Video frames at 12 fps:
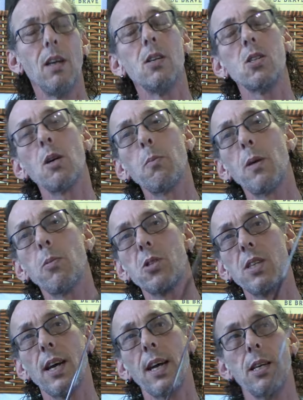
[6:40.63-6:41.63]
some people
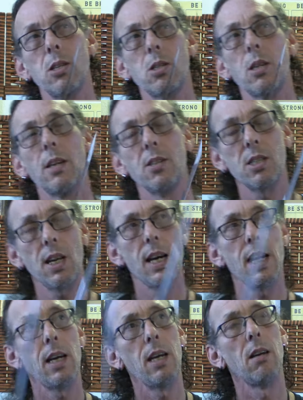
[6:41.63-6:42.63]
says
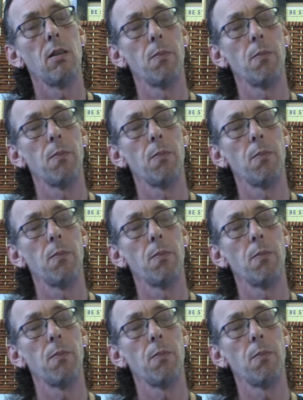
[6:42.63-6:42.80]
say